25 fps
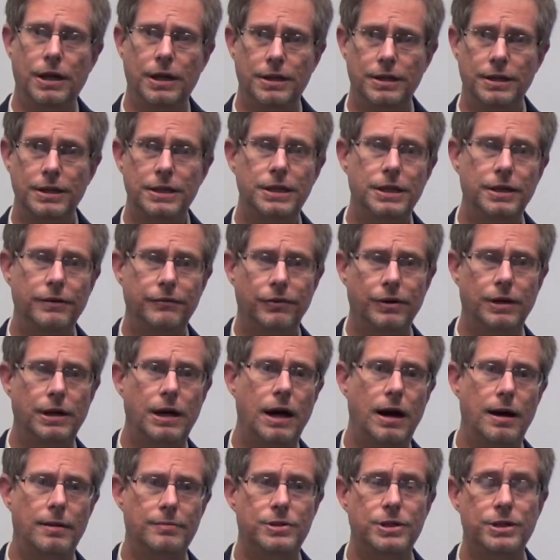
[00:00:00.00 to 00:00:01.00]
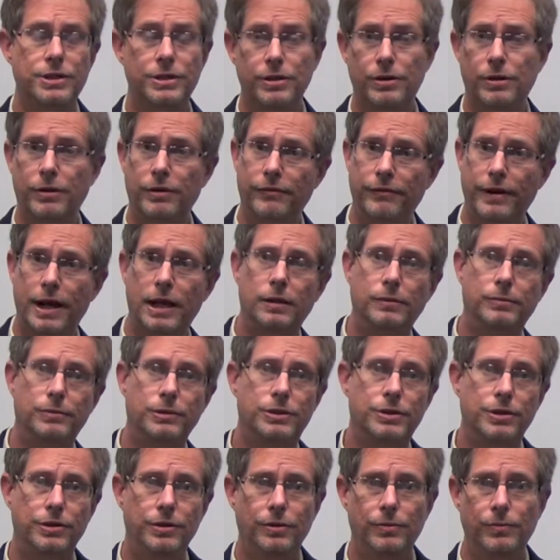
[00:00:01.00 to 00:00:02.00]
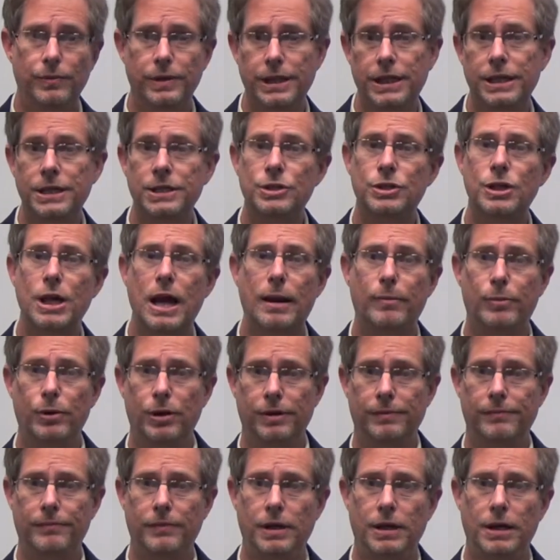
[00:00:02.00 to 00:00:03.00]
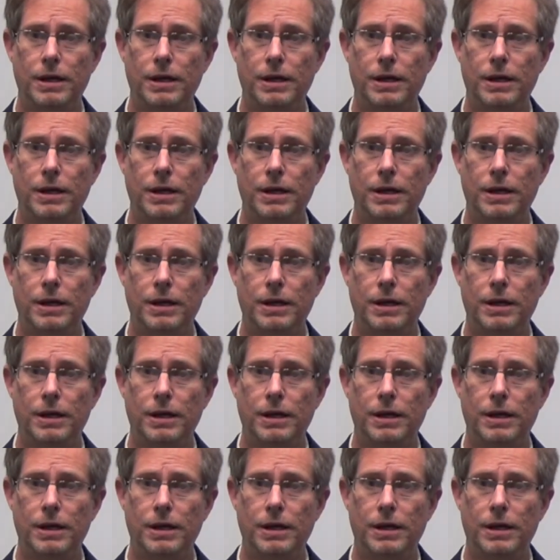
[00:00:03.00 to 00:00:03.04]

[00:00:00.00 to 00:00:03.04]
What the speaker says: and the different options that are available to you within Jabber.